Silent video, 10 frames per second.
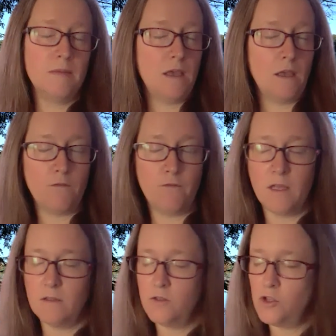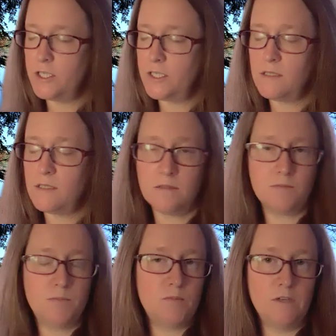If it looks
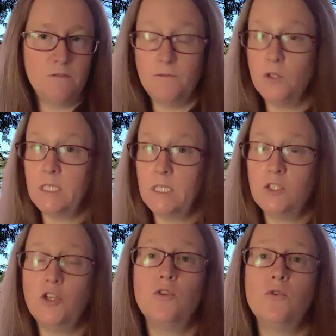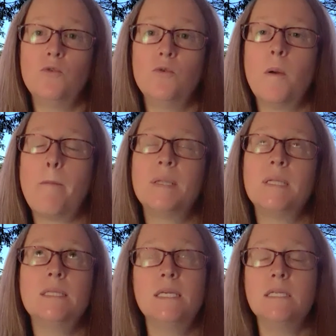confusing to you,
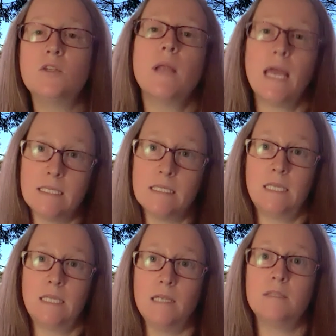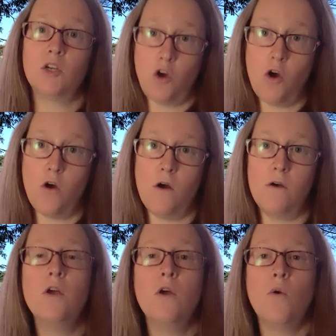please don't hesitate to call
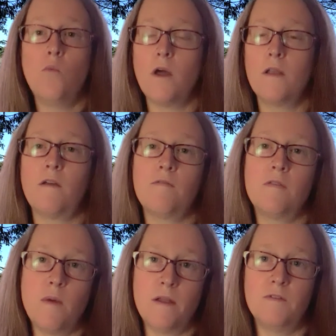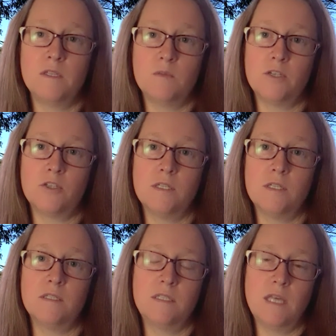one of the benefit
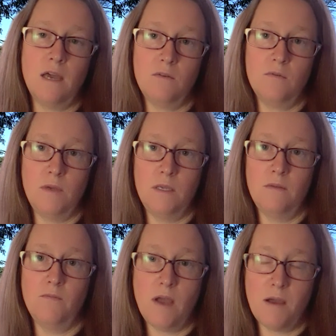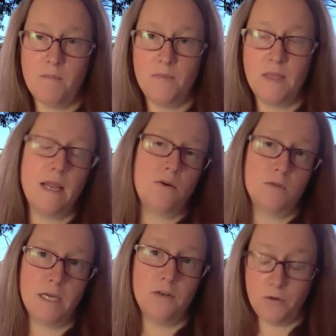specialists that I
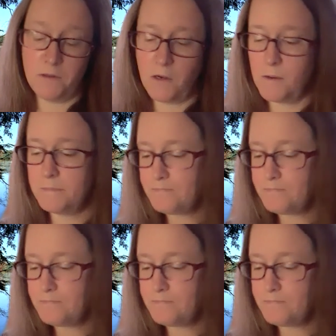outlined earlier.